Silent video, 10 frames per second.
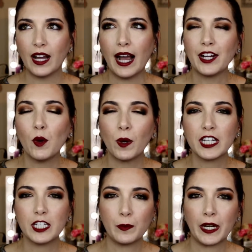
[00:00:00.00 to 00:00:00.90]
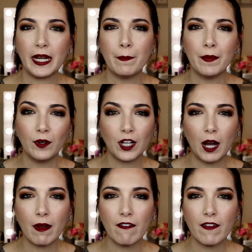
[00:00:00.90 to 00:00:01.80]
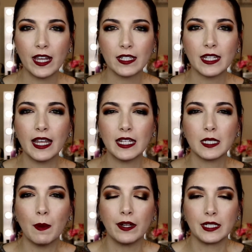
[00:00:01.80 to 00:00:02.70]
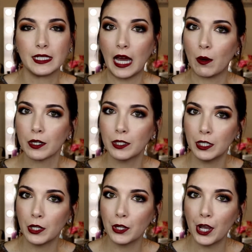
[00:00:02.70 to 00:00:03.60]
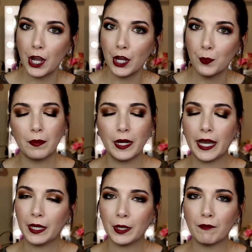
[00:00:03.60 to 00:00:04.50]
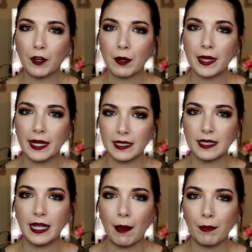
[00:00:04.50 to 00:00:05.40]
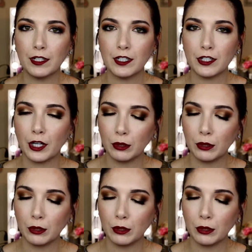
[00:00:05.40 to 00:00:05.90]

I don't want to spray milk on my face and smell sour at the end of the day, but I can confirm that doesn't happen, so.